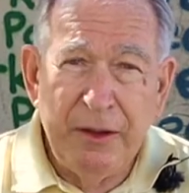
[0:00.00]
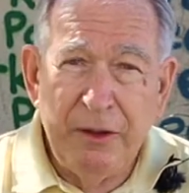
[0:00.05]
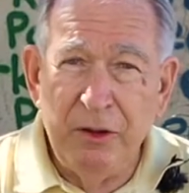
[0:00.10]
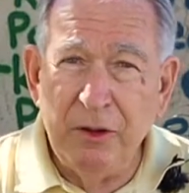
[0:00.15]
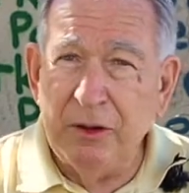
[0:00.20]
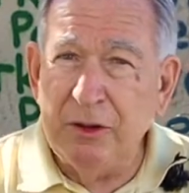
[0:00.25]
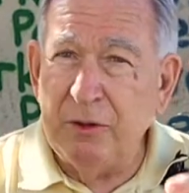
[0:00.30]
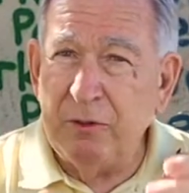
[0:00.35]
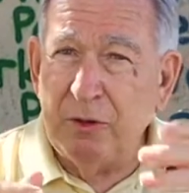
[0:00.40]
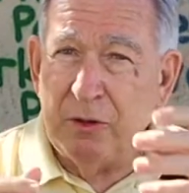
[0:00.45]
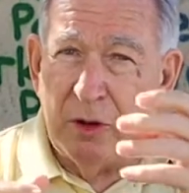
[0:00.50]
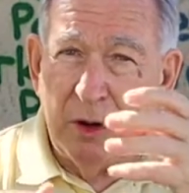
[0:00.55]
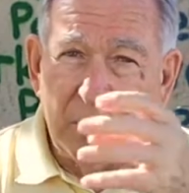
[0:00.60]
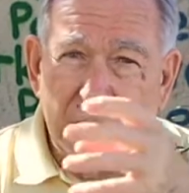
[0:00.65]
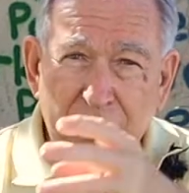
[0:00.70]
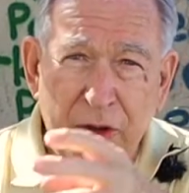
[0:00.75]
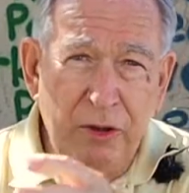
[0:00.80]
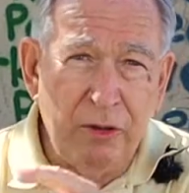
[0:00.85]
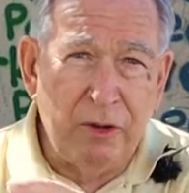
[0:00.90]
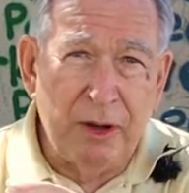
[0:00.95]
You could grow
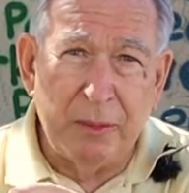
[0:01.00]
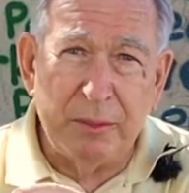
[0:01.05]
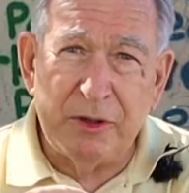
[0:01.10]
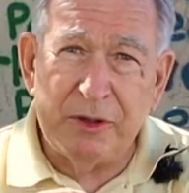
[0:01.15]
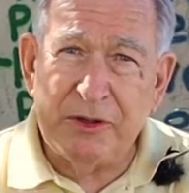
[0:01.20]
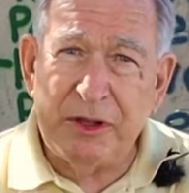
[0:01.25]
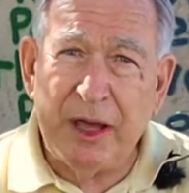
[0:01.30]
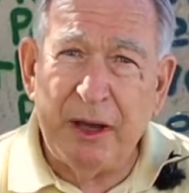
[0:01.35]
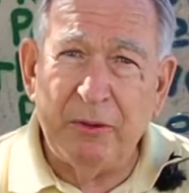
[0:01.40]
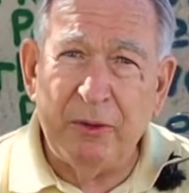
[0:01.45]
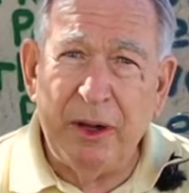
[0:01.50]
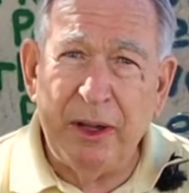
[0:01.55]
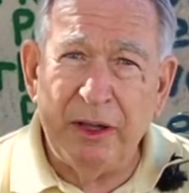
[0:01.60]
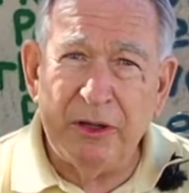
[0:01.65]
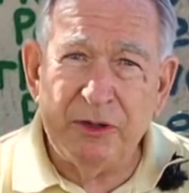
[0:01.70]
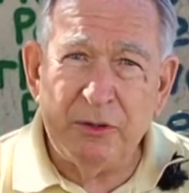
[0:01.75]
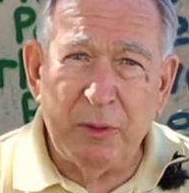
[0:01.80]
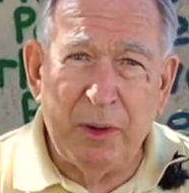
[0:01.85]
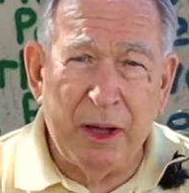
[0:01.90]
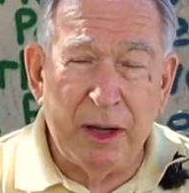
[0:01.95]
cucumbers that way
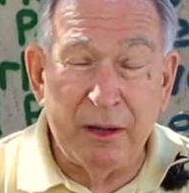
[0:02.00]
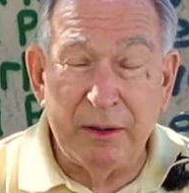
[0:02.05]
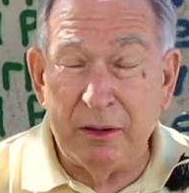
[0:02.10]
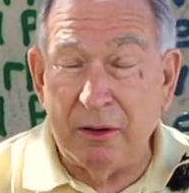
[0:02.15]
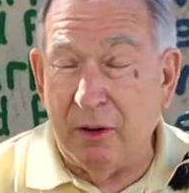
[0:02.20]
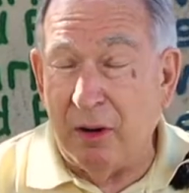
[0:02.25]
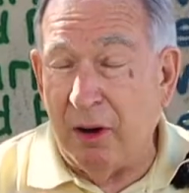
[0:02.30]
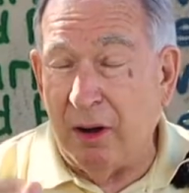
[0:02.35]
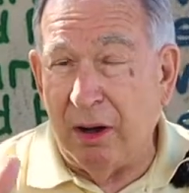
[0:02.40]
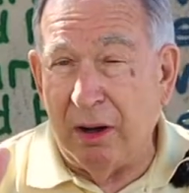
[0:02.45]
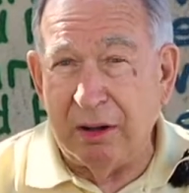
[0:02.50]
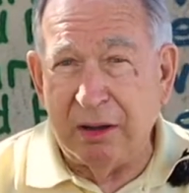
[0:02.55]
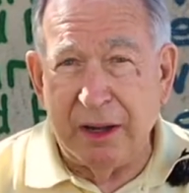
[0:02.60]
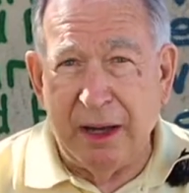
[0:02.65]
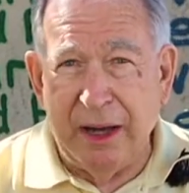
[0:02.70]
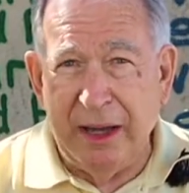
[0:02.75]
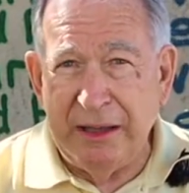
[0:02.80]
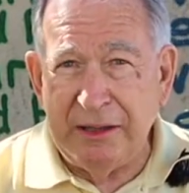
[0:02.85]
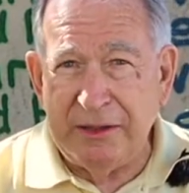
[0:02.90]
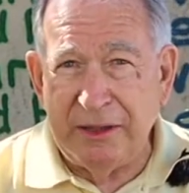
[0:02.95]
as well. There are all
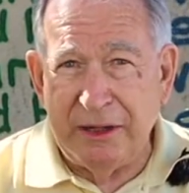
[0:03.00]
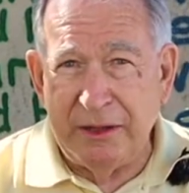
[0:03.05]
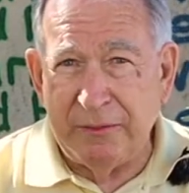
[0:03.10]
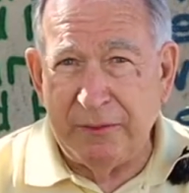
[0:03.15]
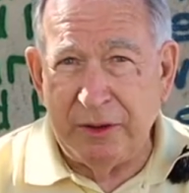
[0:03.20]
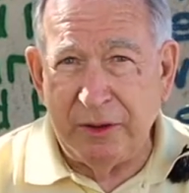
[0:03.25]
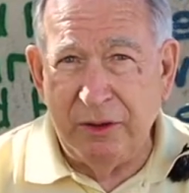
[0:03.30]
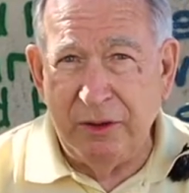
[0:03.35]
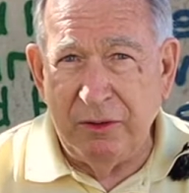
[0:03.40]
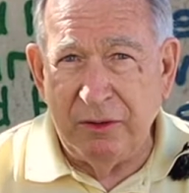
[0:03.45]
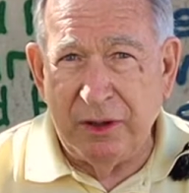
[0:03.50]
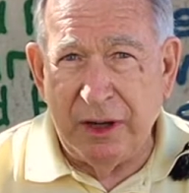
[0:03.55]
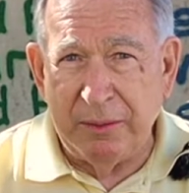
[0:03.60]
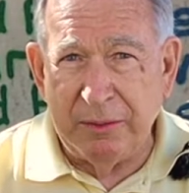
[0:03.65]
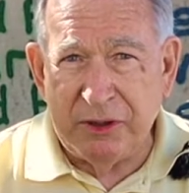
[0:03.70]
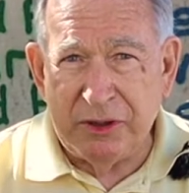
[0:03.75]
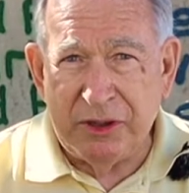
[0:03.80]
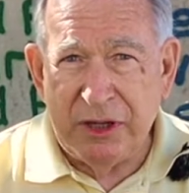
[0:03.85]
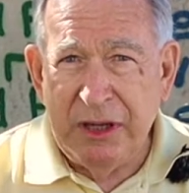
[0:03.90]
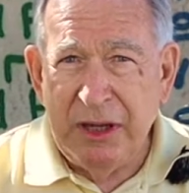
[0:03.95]
kinds of different
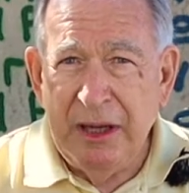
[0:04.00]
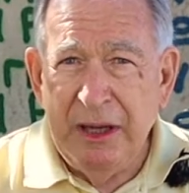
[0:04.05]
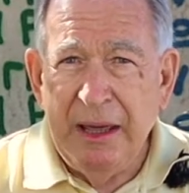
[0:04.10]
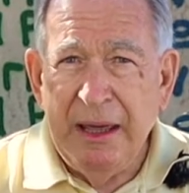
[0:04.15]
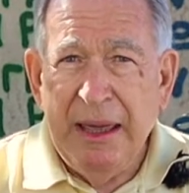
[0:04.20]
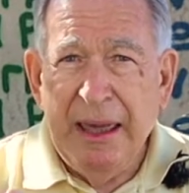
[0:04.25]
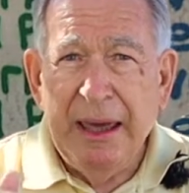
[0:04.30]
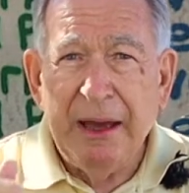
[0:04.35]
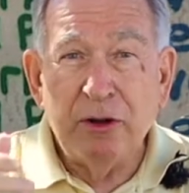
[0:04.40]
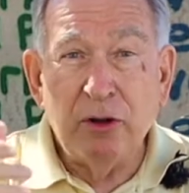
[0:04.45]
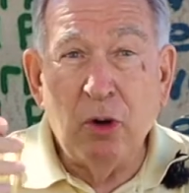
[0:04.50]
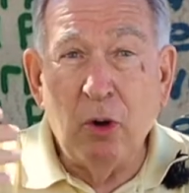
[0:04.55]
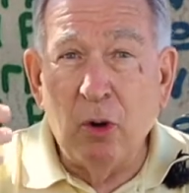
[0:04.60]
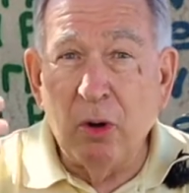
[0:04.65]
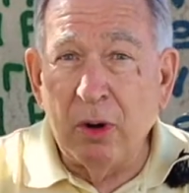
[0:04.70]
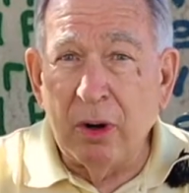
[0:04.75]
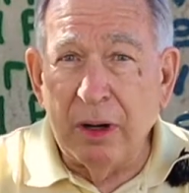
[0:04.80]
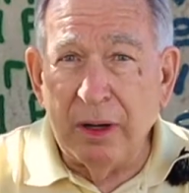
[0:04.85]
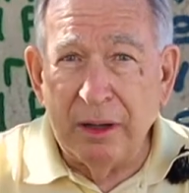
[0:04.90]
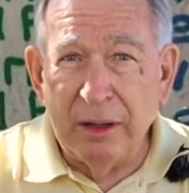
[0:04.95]
cucumbers.
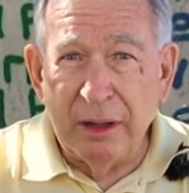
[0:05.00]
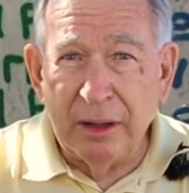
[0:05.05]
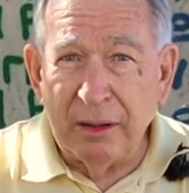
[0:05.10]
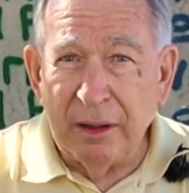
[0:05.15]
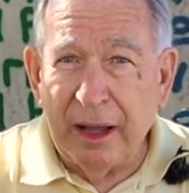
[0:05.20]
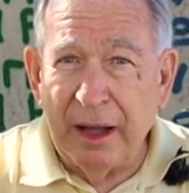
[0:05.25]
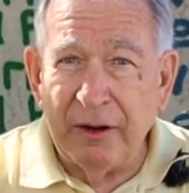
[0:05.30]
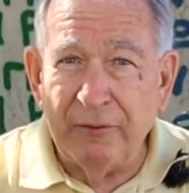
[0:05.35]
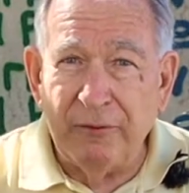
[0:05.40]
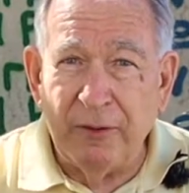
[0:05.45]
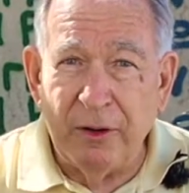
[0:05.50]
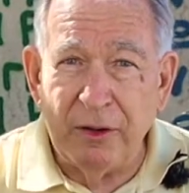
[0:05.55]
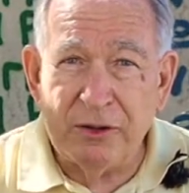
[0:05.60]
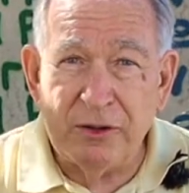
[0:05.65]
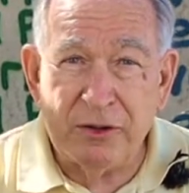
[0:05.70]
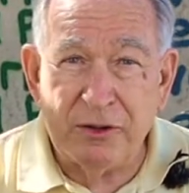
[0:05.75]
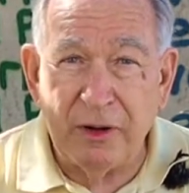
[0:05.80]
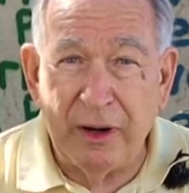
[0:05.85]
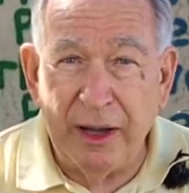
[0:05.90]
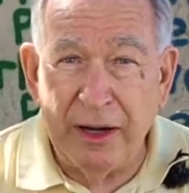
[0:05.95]
Corn, a lot of
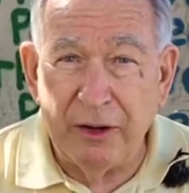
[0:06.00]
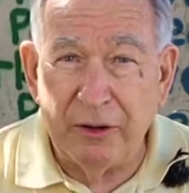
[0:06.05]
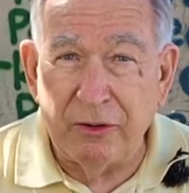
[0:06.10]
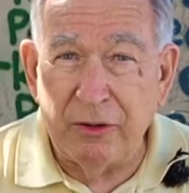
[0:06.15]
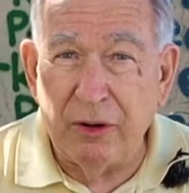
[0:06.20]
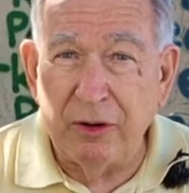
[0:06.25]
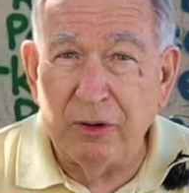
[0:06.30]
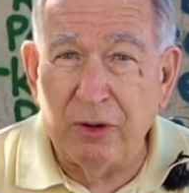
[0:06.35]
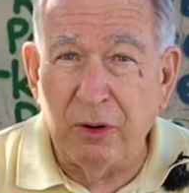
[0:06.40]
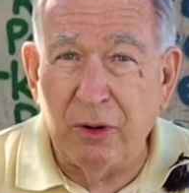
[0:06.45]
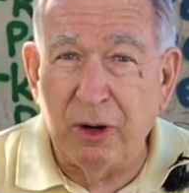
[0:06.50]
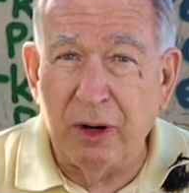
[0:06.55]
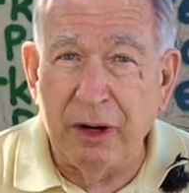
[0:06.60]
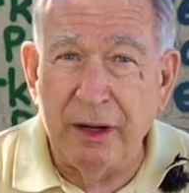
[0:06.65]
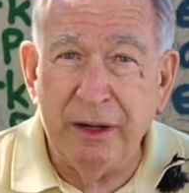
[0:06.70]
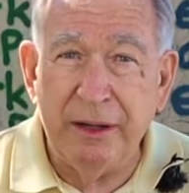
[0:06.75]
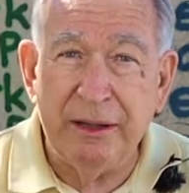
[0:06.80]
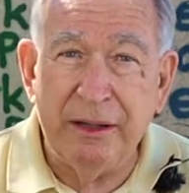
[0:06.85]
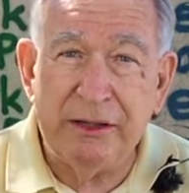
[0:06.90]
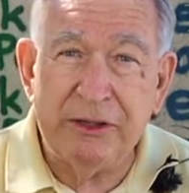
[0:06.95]
folks try to grow
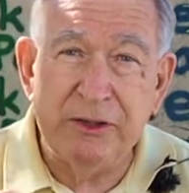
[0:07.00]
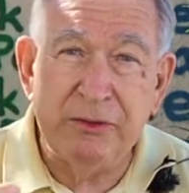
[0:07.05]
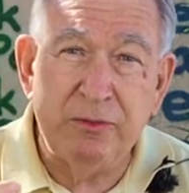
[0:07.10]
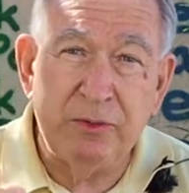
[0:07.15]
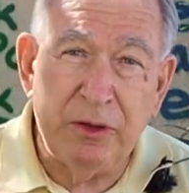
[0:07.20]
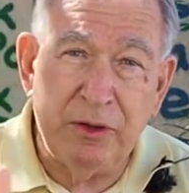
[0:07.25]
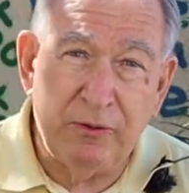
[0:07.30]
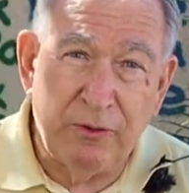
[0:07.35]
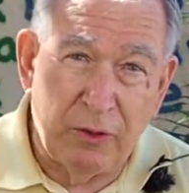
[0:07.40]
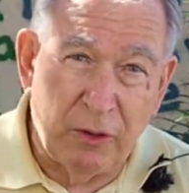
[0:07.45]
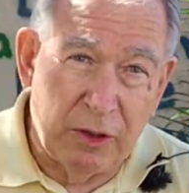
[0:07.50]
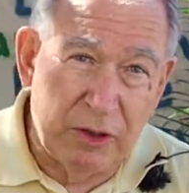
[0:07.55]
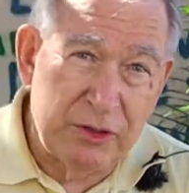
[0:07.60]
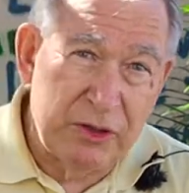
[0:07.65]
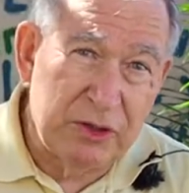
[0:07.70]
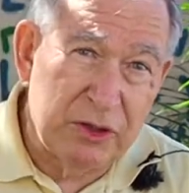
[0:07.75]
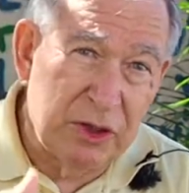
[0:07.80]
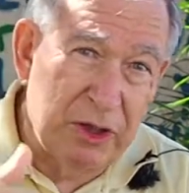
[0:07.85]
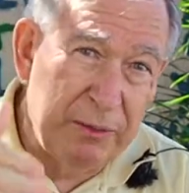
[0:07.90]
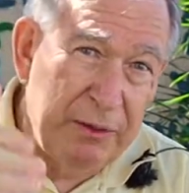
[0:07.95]
corn, and this, of course,
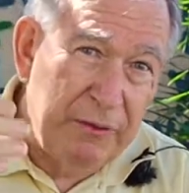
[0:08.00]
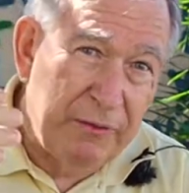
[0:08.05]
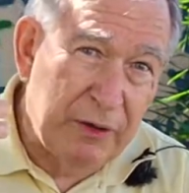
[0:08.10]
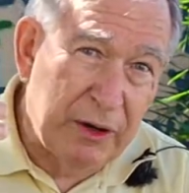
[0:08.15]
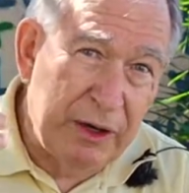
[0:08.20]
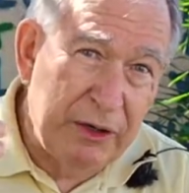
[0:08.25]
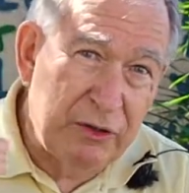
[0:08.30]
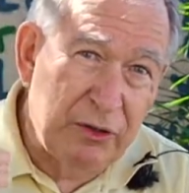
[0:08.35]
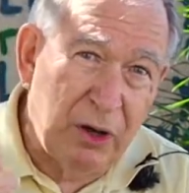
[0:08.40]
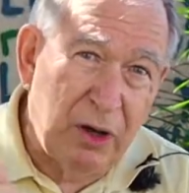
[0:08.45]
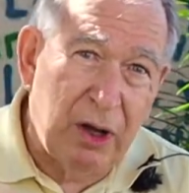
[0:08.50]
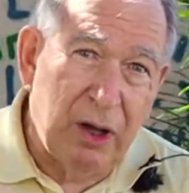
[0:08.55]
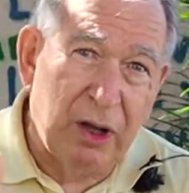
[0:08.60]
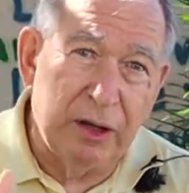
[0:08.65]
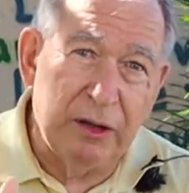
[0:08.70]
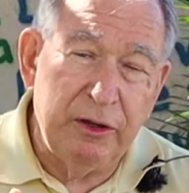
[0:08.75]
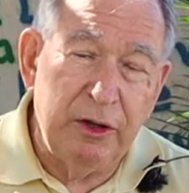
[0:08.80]
is going to be very tall.